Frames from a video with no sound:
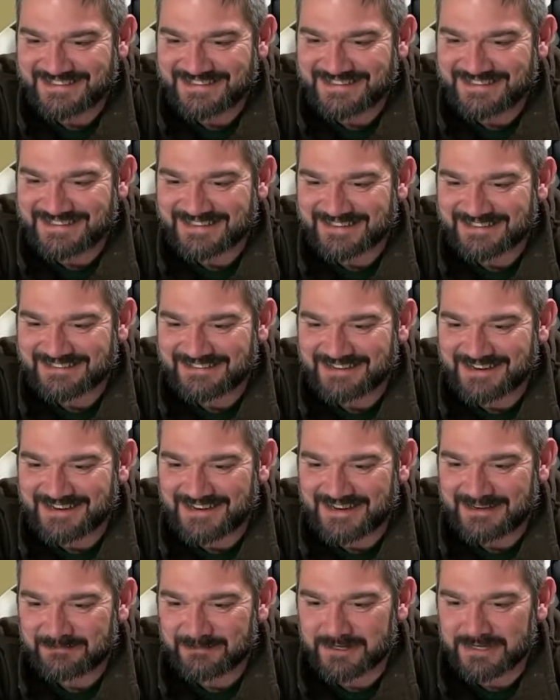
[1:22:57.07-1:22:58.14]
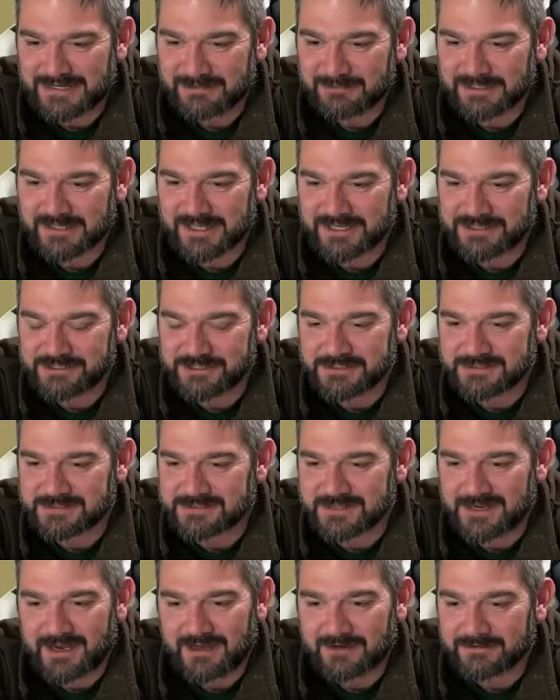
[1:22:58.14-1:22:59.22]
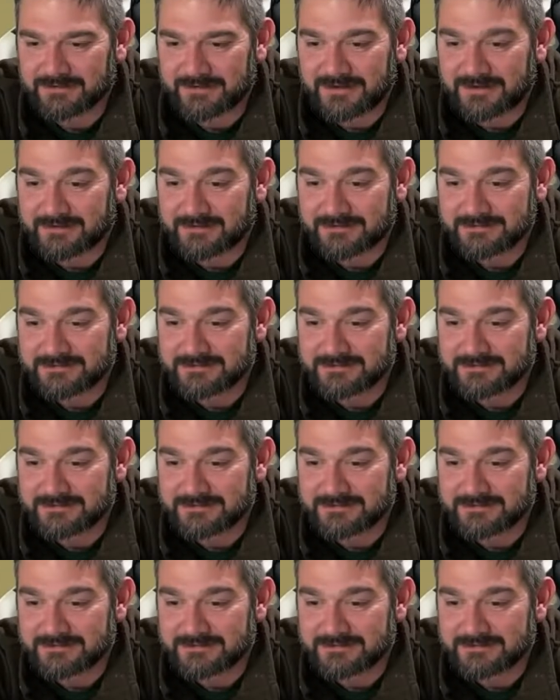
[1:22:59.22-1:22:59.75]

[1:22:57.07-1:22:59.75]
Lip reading: All right, Raheem, elections. I don't know.